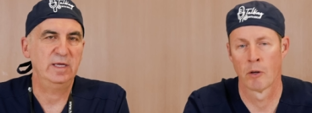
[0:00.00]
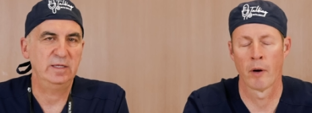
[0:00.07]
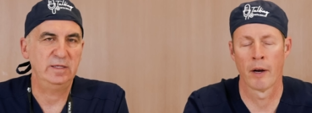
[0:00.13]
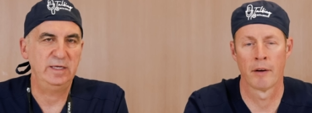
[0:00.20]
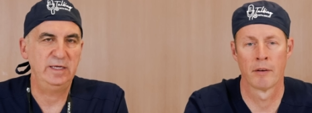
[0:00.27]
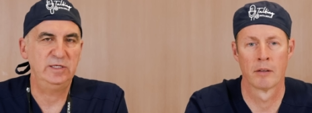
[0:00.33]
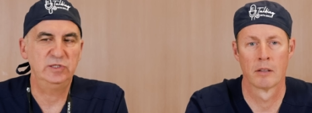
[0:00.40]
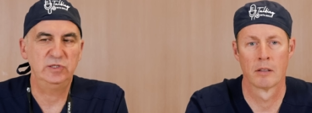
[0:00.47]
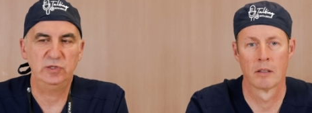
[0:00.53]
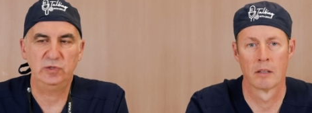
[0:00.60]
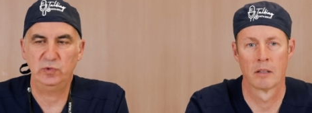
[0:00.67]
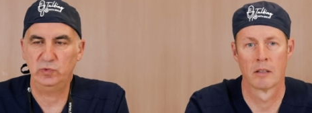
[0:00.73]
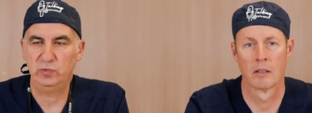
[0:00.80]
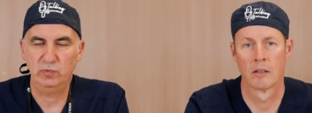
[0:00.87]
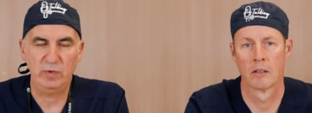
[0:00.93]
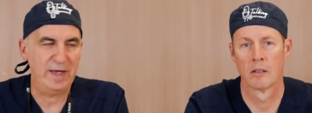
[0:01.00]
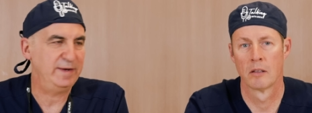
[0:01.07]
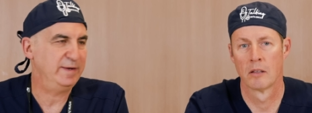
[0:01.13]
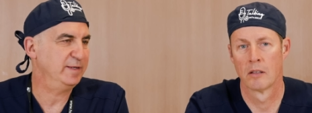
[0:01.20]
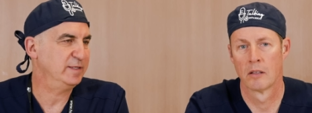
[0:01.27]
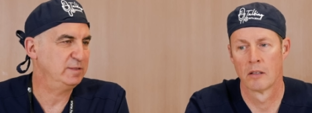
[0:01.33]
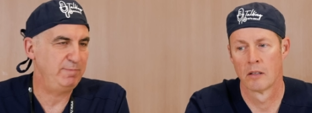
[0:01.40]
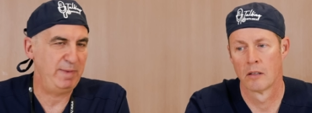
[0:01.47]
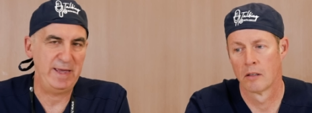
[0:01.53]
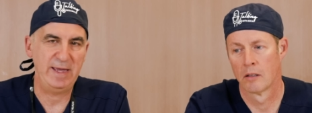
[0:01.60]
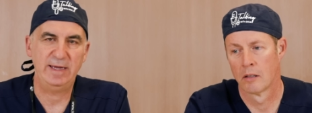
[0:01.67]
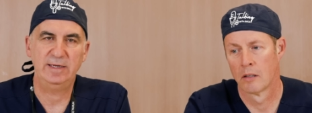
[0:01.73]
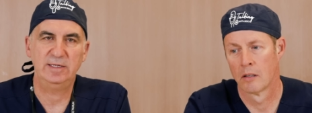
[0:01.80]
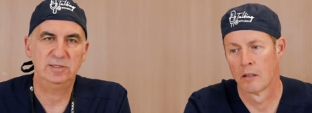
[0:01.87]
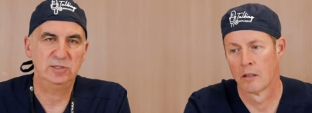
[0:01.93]
Speaker 1: that right. leads to redness,
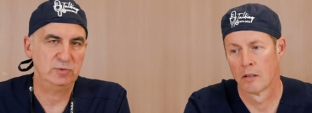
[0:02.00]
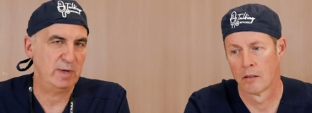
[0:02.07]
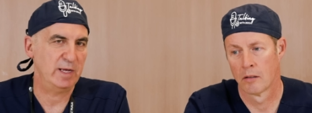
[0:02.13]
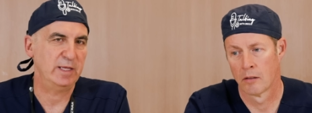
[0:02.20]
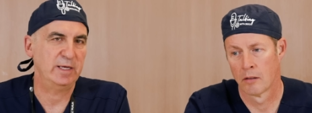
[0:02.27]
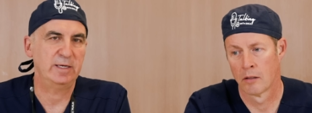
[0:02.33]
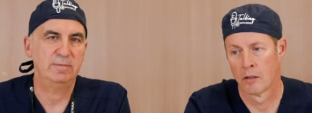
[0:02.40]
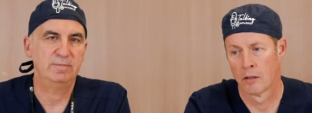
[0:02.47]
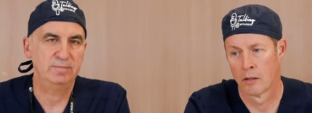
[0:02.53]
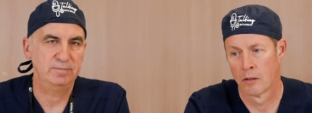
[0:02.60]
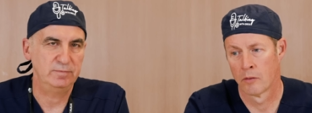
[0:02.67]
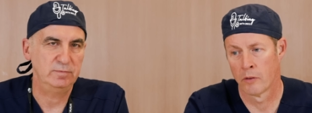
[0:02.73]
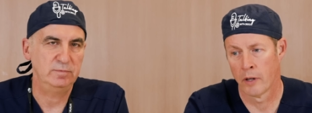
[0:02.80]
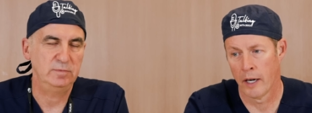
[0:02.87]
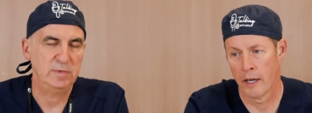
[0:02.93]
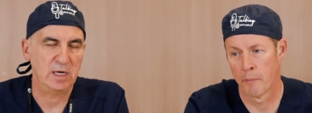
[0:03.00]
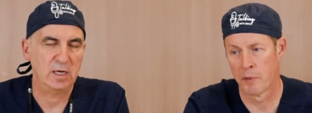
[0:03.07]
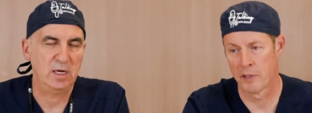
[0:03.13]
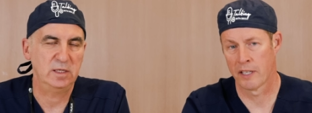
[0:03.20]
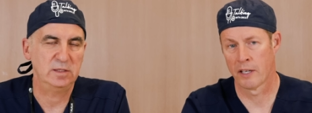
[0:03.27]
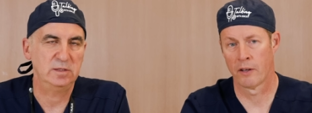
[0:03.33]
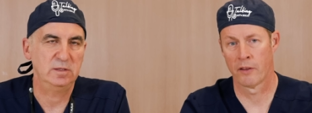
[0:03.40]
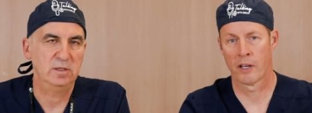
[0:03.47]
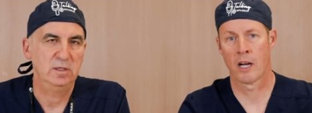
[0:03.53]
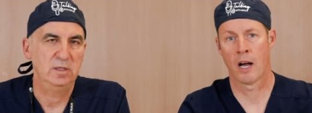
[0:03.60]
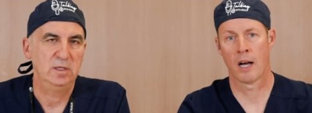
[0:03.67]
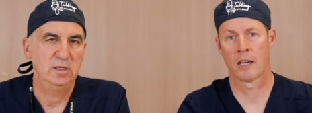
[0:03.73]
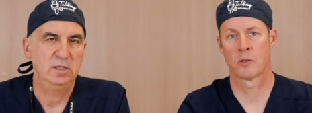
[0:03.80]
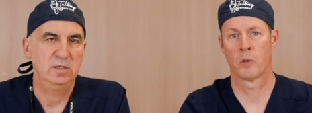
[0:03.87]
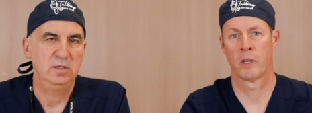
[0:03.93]
pain, swelling.
Speaker 2: Right, and particularly the
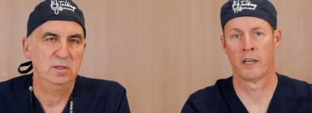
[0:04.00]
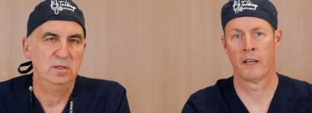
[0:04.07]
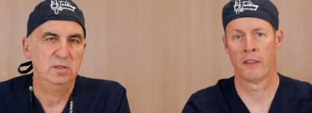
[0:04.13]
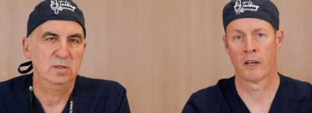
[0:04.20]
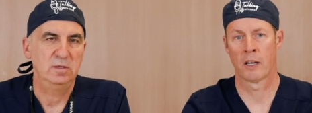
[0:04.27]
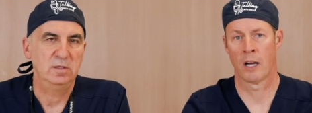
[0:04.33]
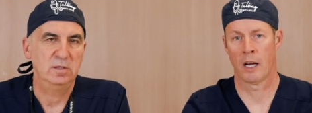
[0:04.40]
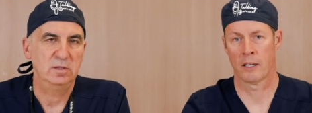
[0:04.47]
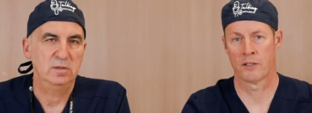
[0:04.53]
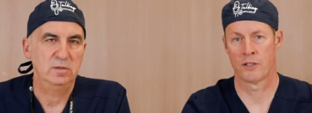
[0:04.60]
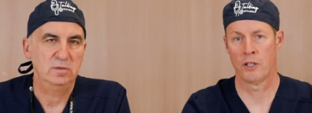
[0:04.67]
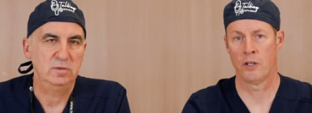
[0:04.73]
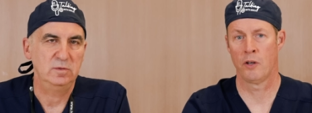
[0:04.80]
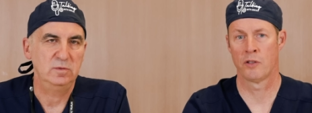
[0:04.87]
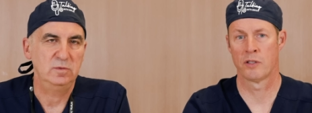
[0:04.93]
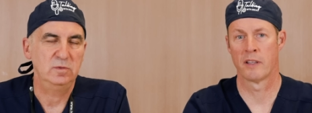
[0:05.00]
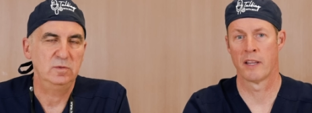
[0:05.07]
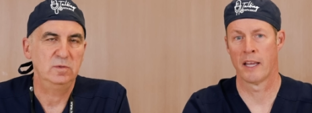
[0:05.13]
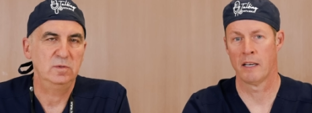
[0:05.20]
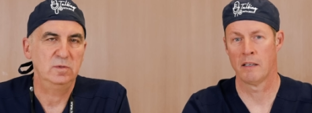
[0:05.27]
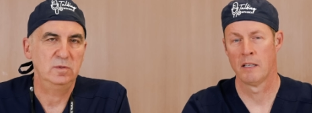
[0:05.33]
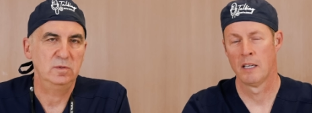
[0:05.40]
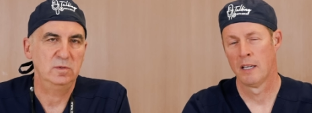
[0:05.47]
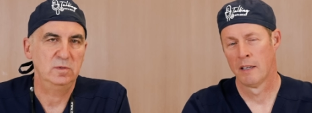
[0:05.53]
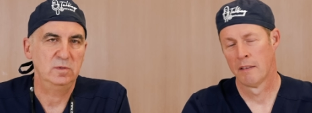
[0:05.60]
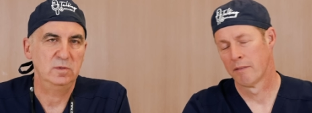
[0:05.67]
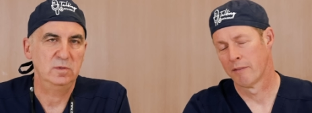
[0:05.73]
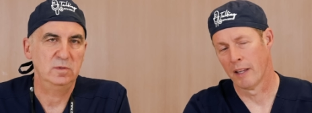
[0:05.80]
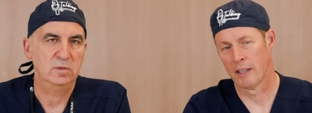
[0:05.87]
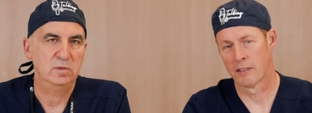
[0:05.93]
COX-1 and the COX-2s, and then
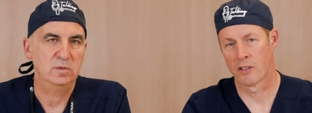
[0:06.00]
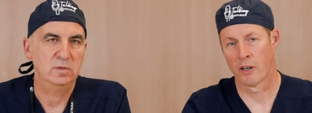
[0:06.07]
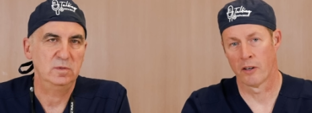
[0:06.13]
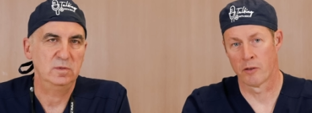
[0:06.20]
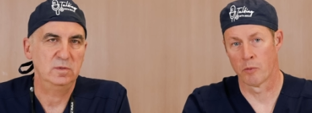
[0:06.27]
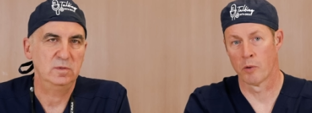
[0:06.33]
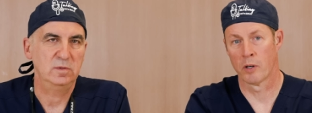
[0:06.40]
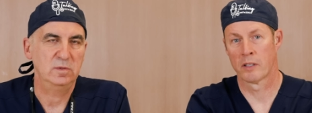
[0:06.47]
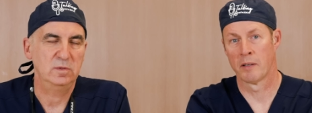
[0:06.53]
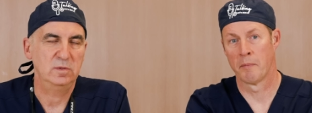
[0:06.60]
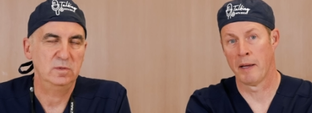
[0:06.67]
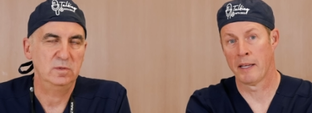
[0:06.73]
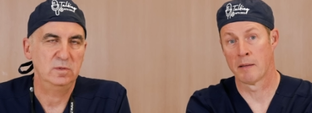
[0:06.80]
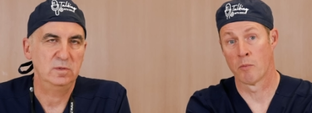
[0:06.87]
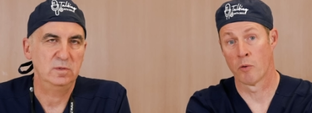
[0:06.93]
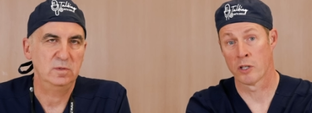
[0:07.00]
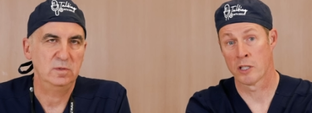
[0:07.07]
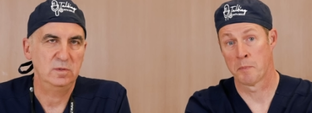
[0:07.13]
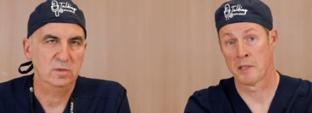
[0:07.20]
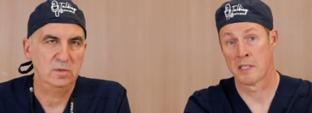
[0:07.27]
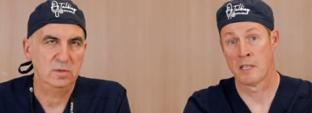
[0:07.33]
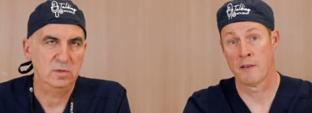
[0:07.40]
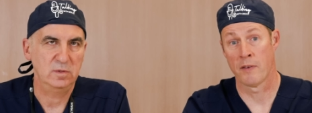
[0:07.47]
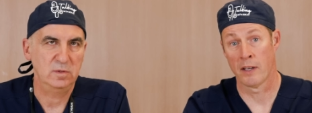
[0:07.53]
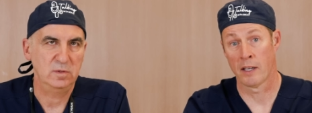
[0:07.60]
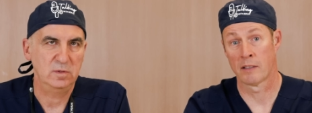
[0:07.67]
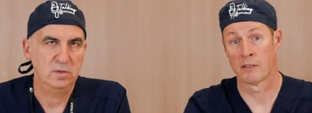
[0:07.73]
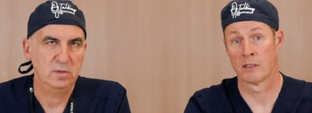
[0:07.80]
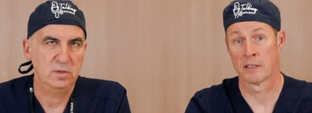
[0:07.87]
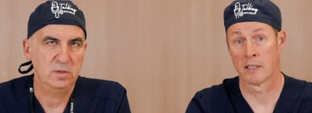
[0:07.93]
they started to work to make them more
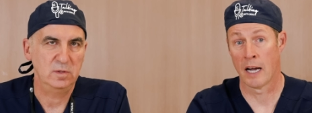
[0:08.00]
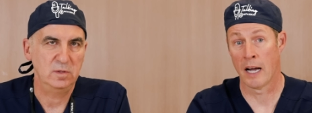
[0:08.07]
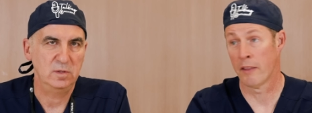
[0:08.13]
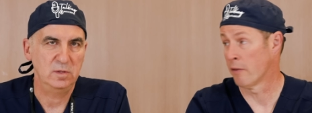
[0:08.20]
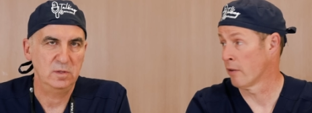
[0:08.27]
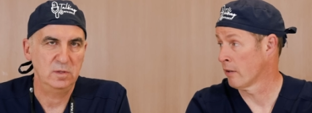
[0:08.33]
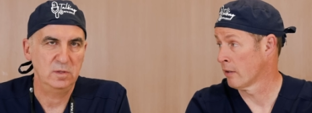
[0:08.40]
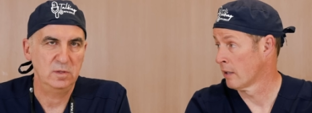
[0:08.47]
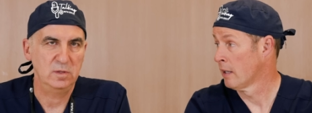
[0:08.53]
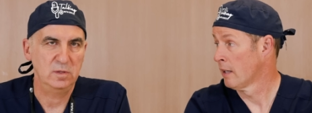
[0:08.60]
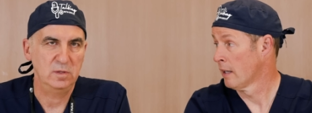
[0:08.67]
specific, just either